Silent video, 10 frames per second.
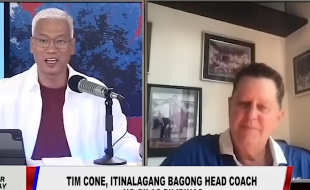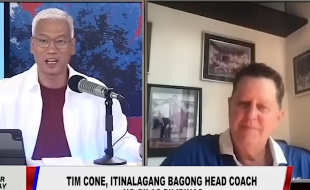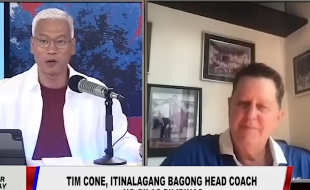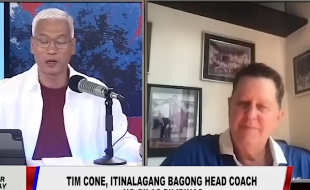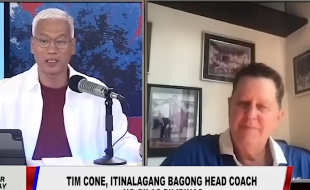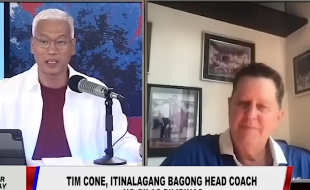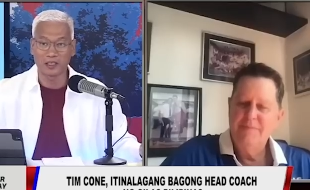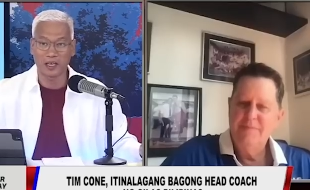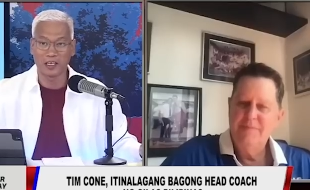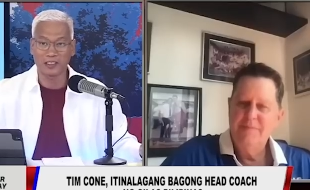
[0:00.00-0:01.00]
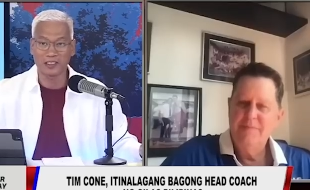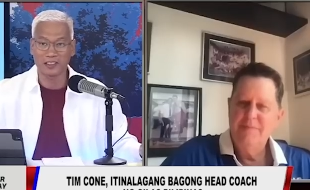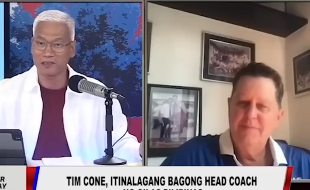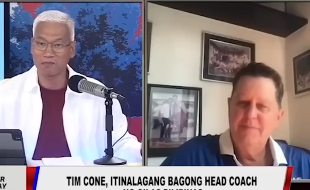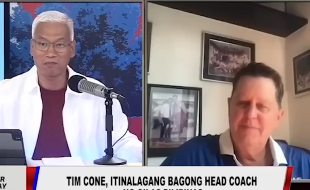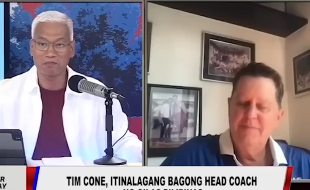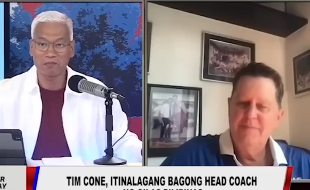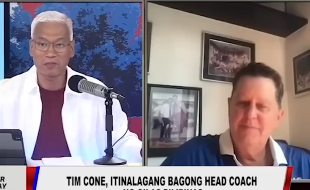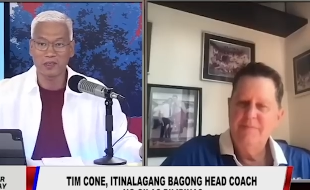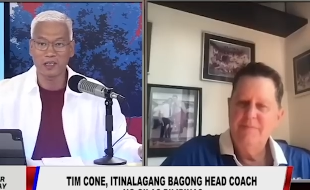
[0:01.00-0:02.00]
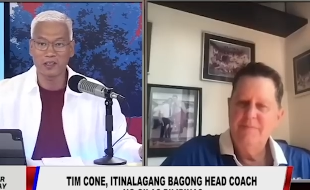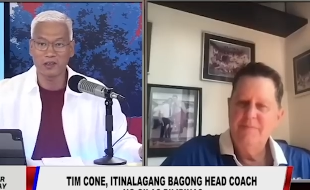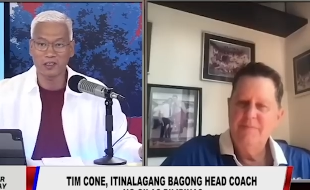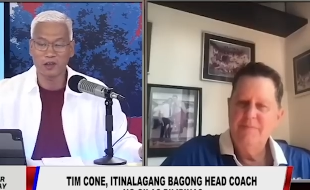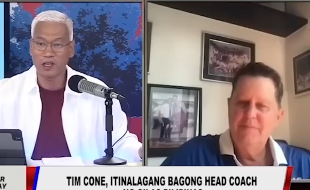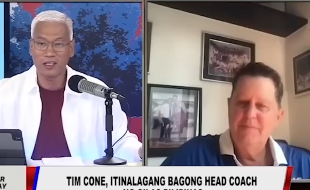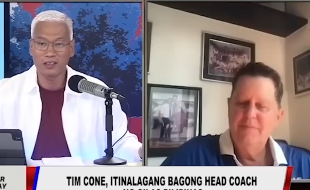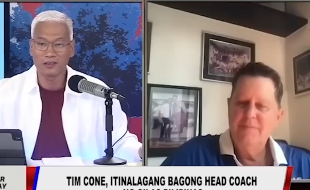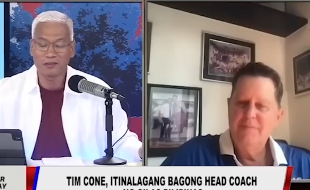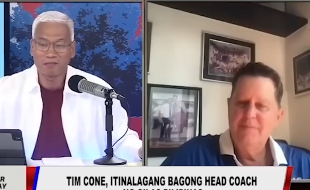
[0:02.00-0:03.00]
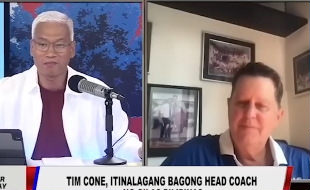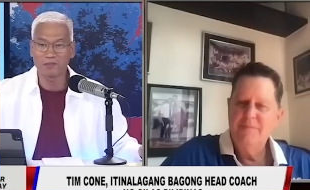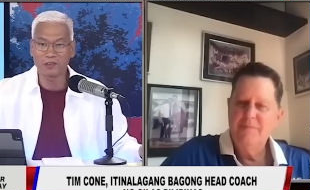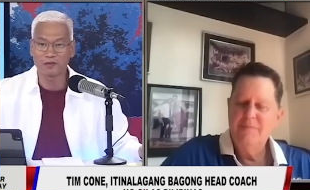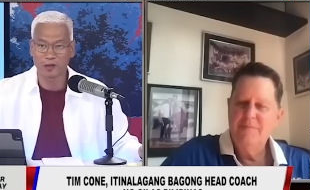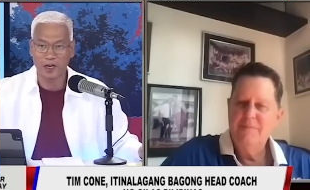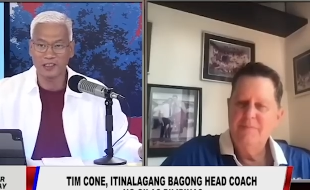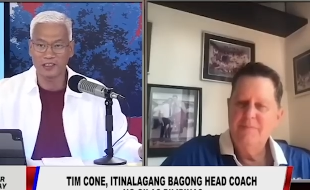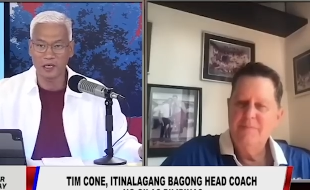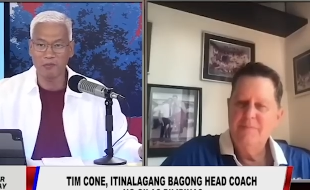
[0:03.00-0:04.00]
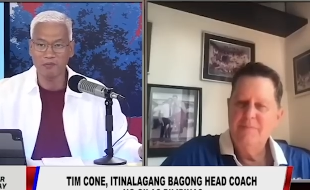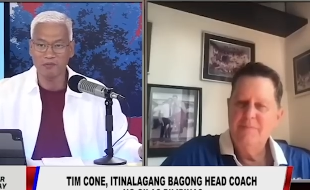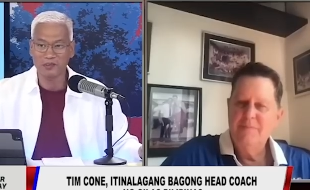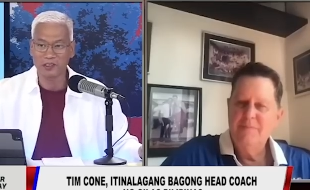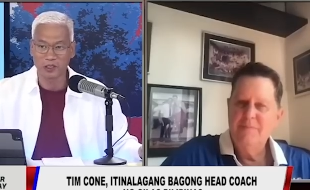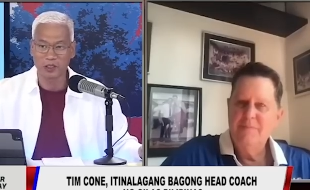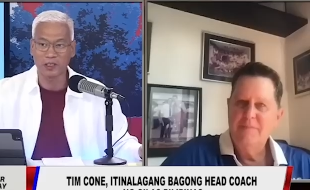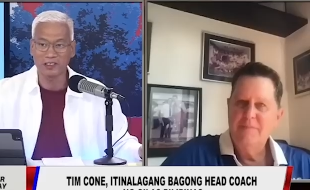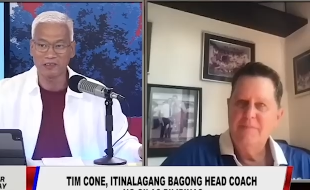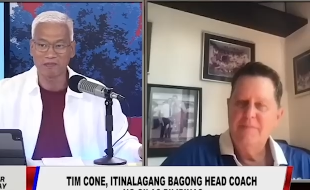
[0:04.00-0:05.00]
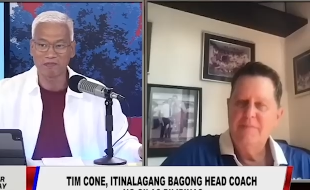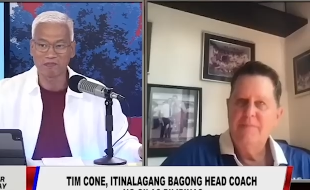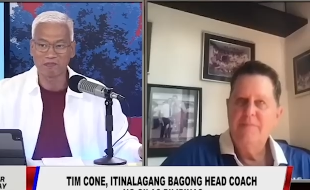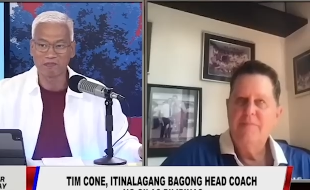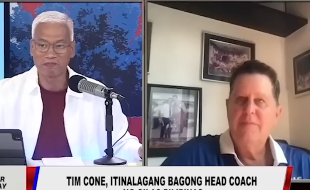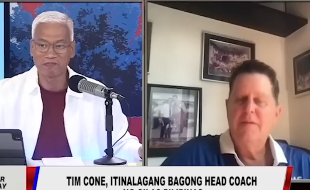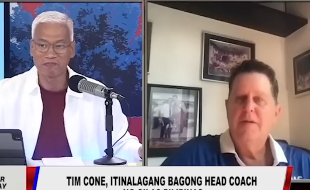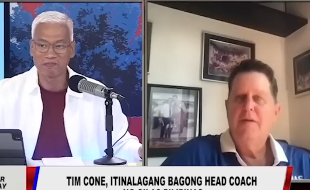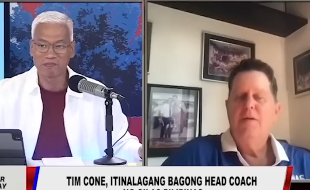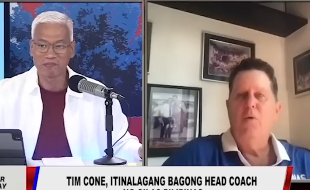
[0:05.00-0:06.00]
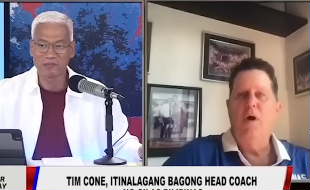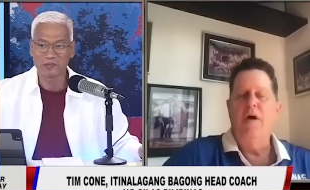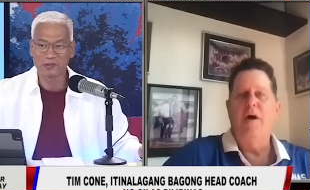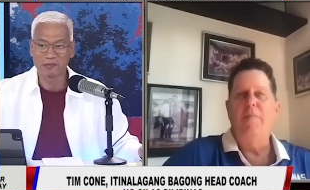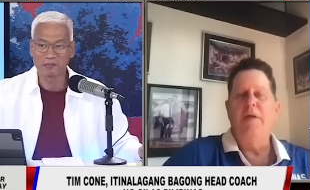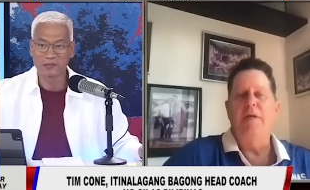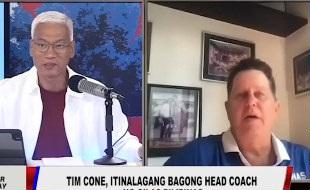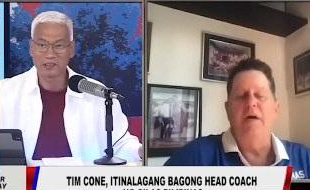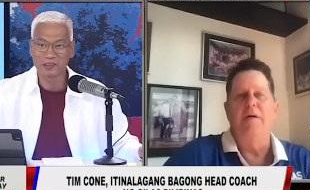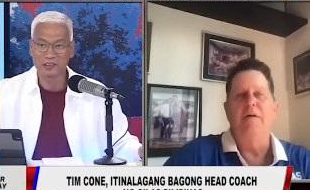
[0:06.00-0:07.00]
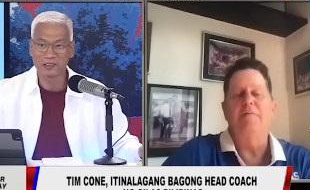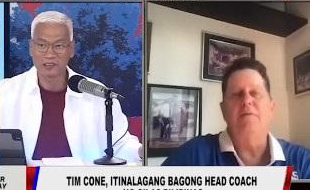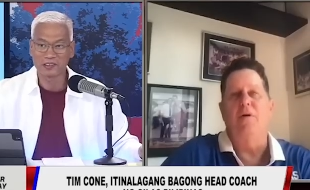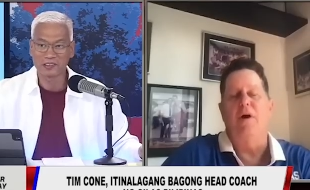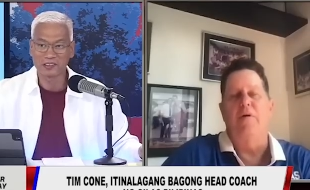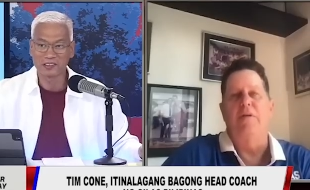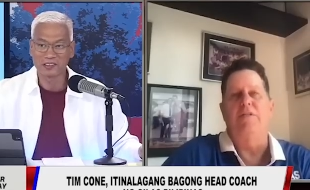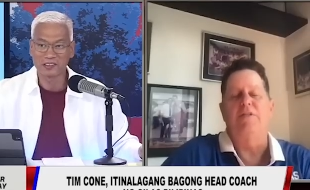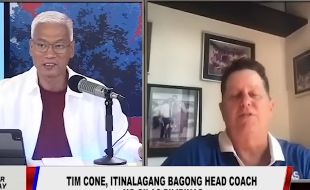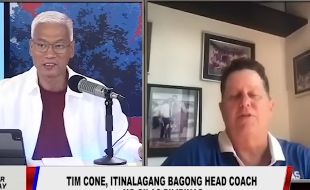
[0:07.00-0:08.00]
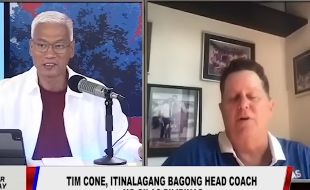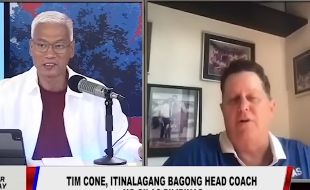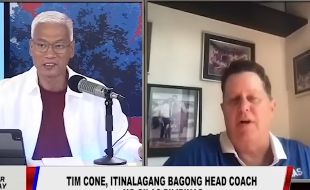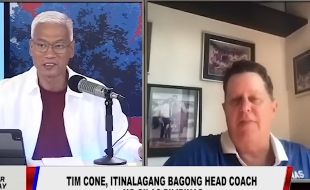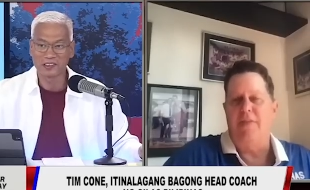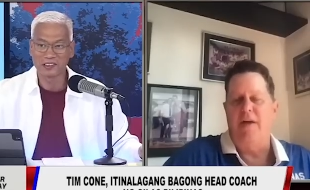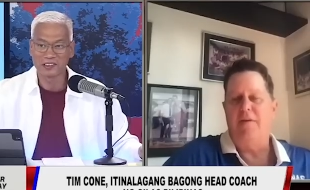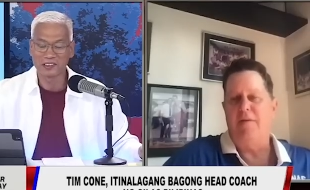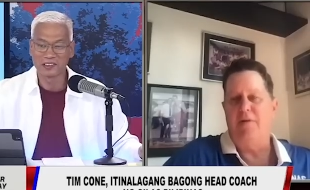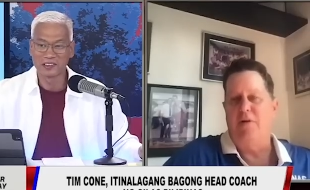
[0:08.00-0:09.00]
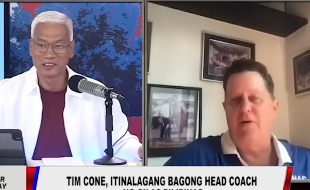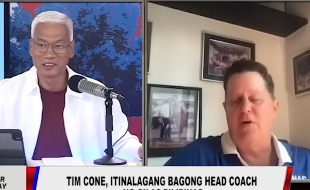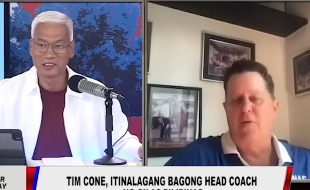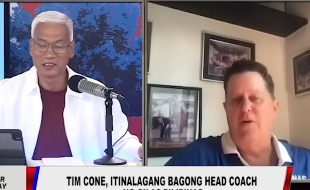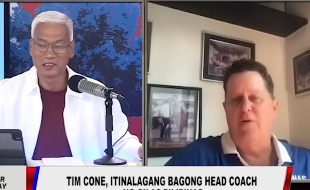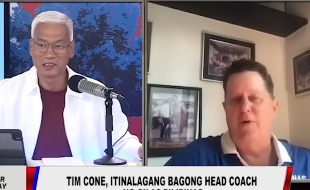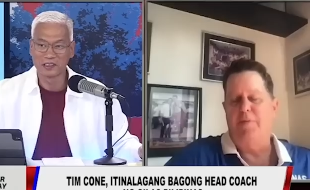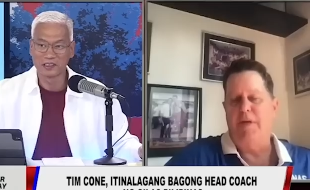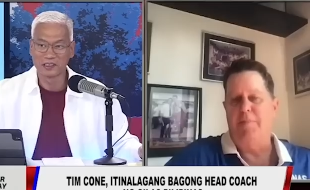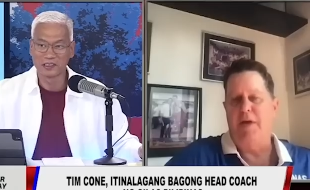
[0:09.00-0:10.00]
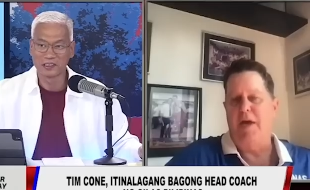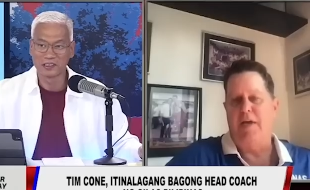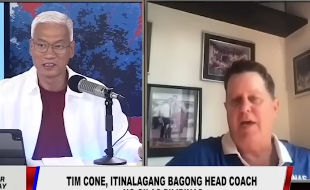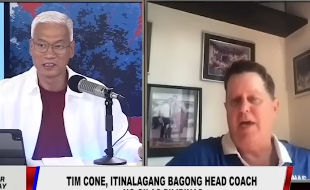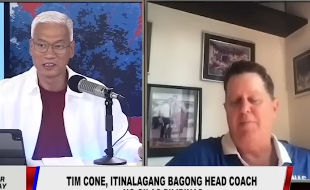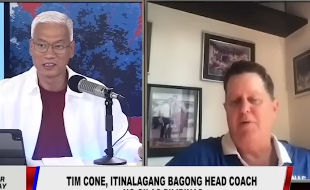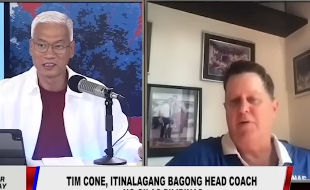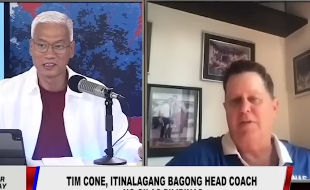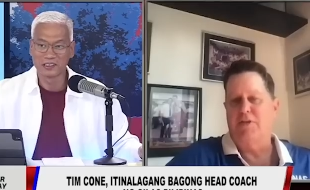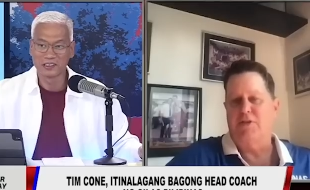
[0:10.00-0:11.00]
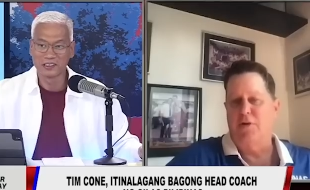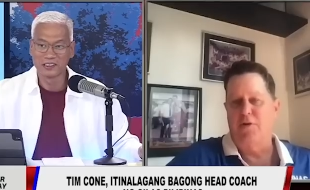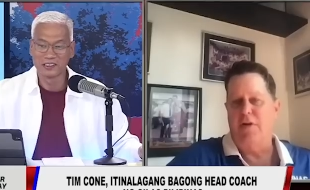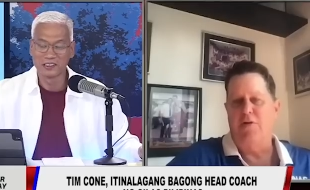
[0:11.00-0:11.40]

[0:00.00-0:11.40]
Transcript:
Speaker 1: what it entails? Are you at all afraid, Tim? Concerned?
Speaker 2: Well, I mean, uh, you're always concerned. I, I, you know, you go into a PBA game, you're concerned that your